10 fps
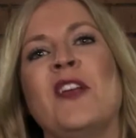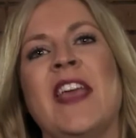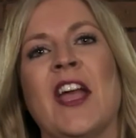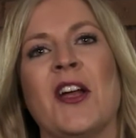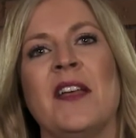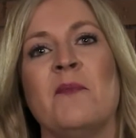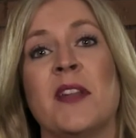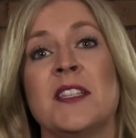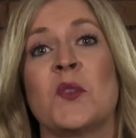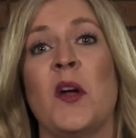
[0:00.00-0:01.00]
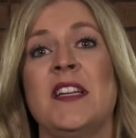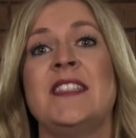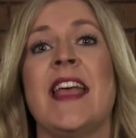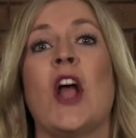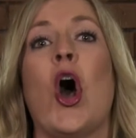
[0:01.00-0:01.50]
Carrie, but it's going to
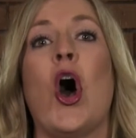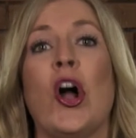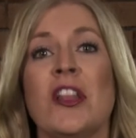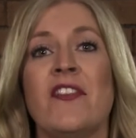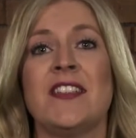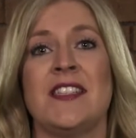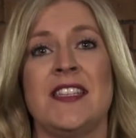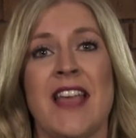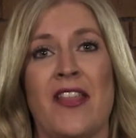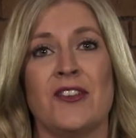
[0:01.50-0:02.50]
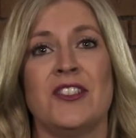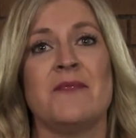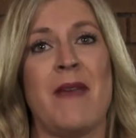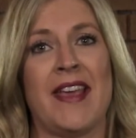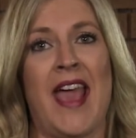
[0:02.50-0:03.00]
take all of us together to
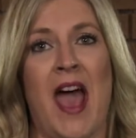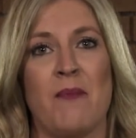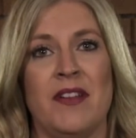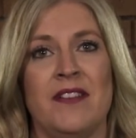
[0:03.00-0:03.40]
make it happen.